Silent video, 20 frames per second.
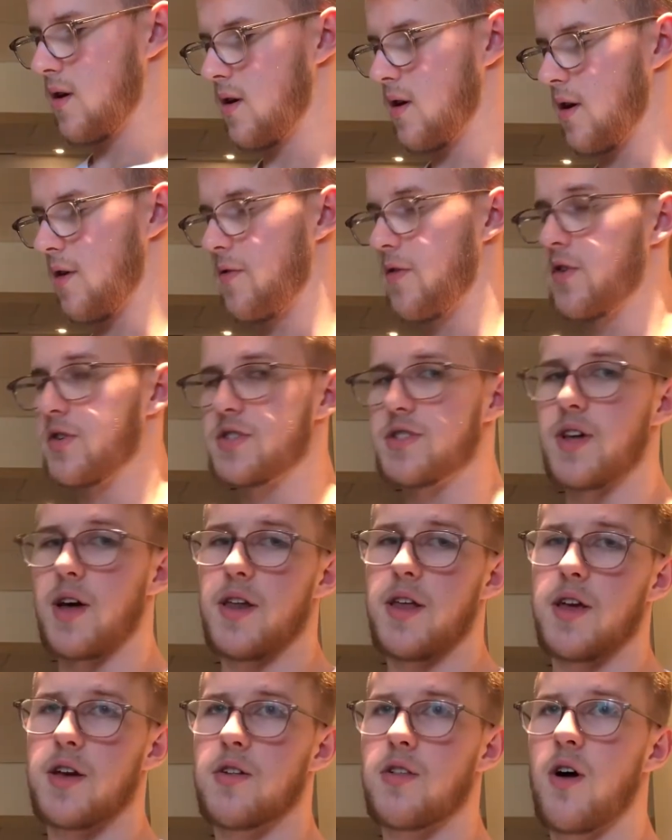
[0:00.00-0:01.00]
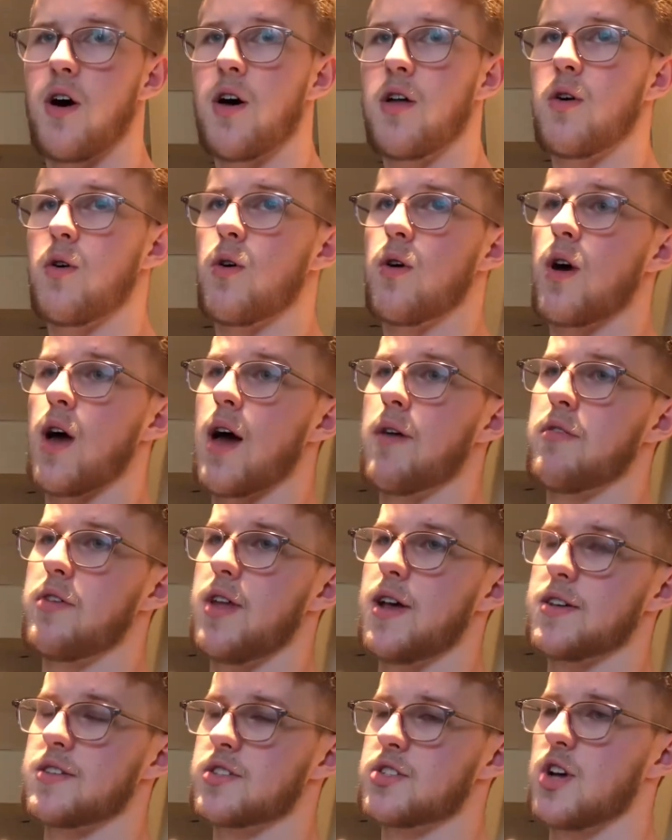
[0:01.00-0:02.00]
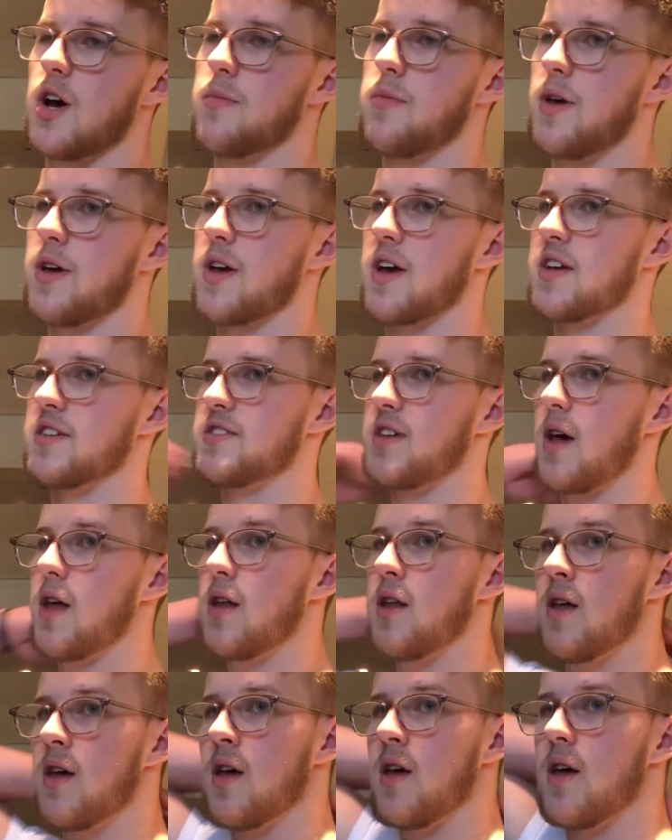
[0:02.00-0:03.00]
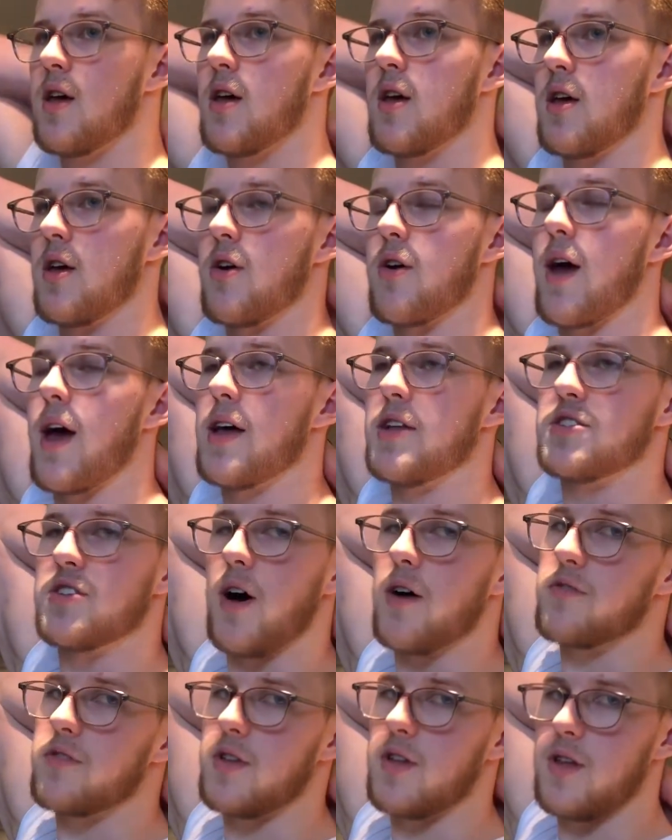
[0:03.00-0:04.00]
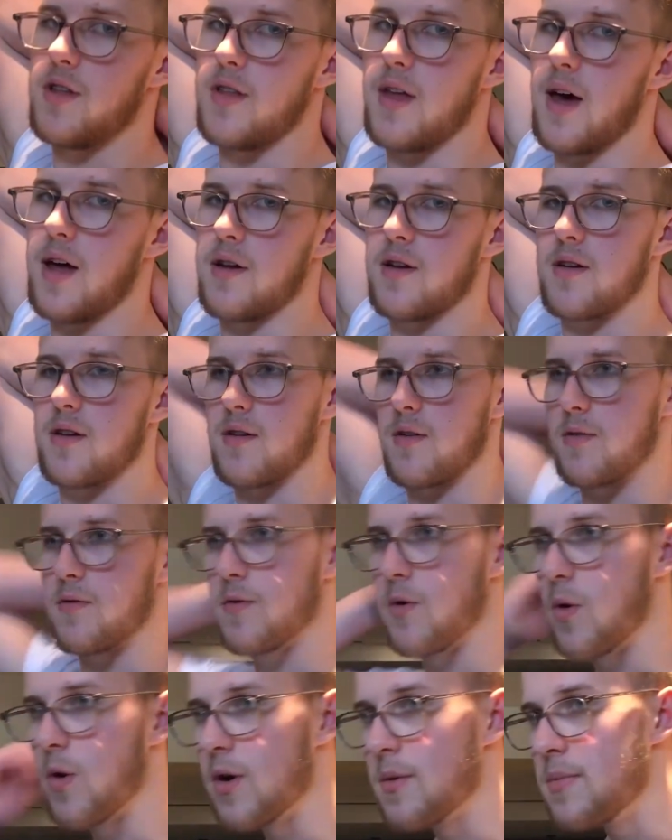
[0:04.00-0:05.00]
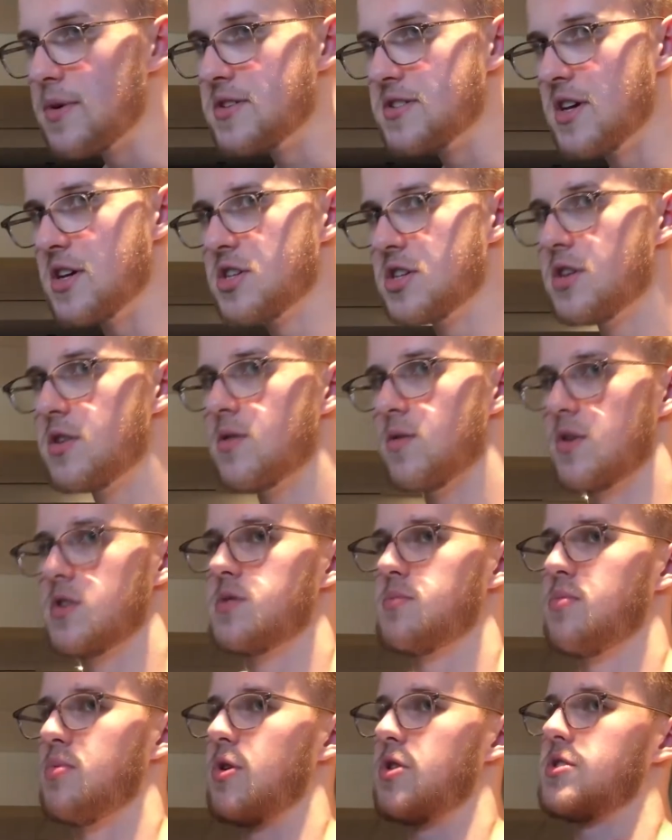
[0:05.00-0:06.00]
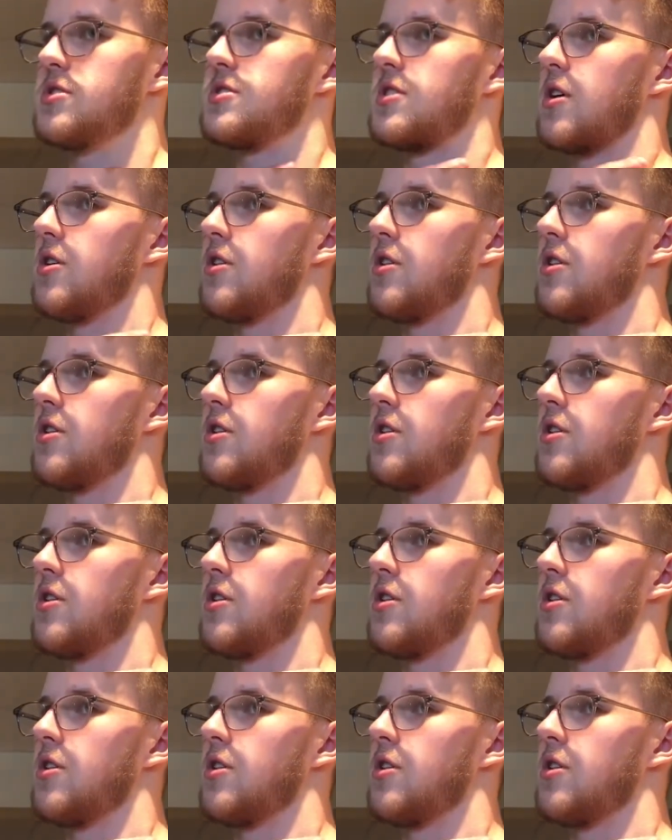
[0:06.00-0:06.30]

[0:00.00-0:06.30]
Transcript: If you're studying a lot or have a desk job, like I said, your head's often in that forward position, which puts a